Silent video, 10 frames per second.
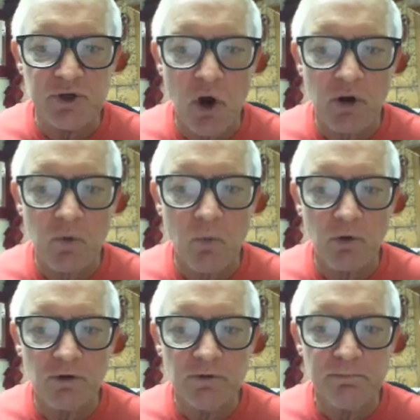Dark
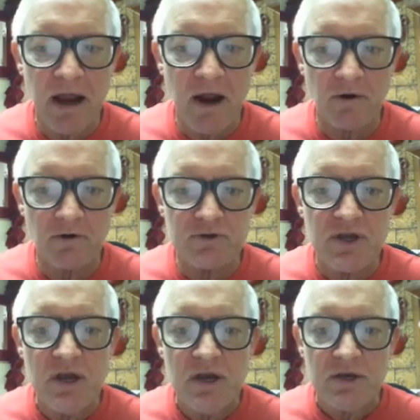World powers
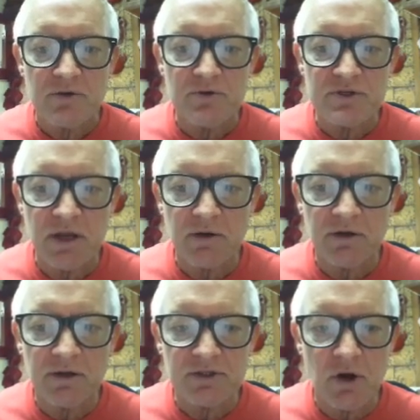to
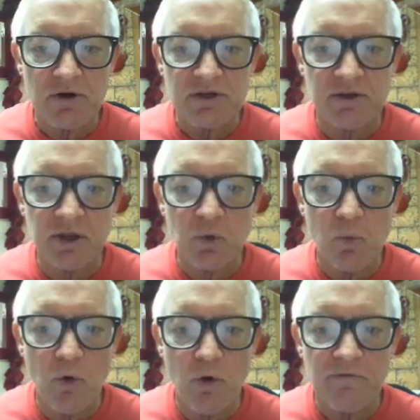start another
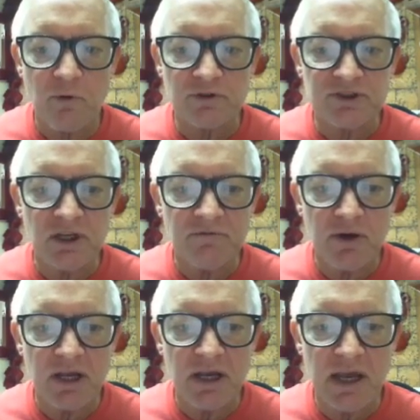war for
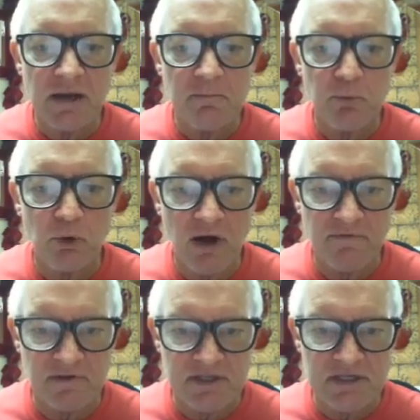suffering and
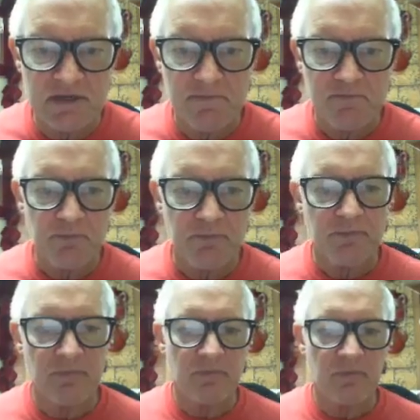profits.
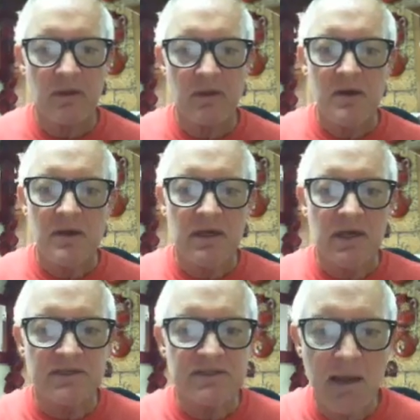
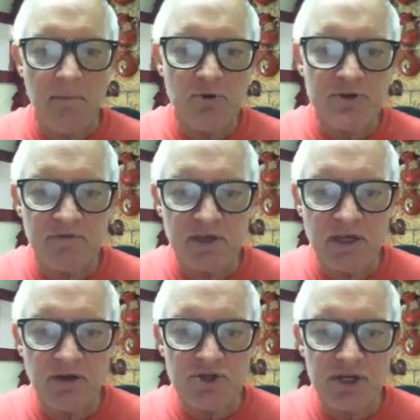Examples of the
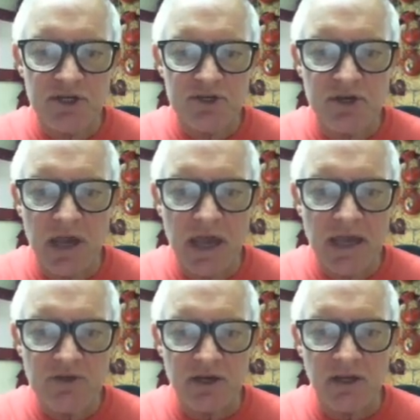energy
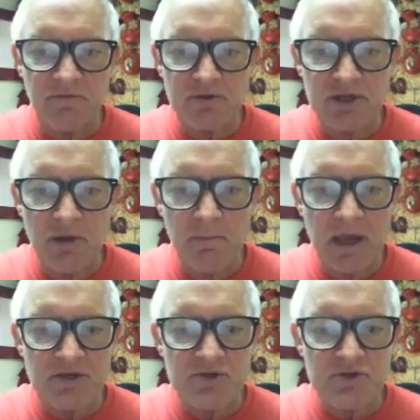age I get for some
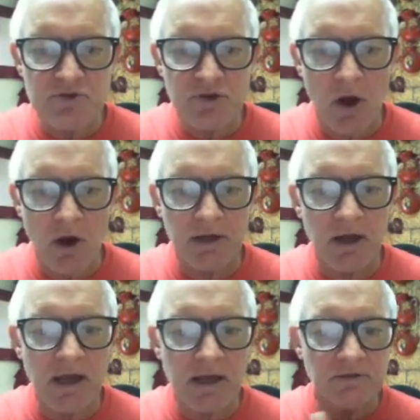passengers are,
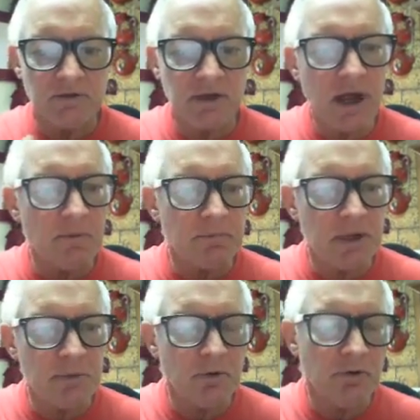now I took out
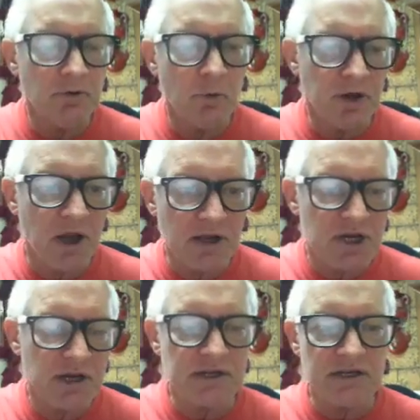people who were not
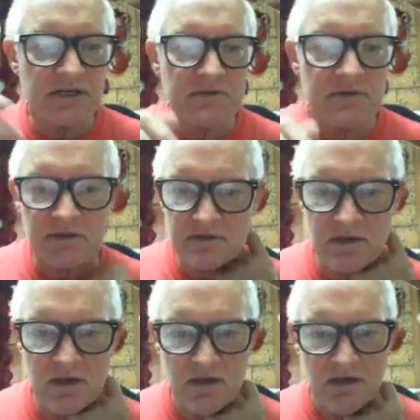Chinese because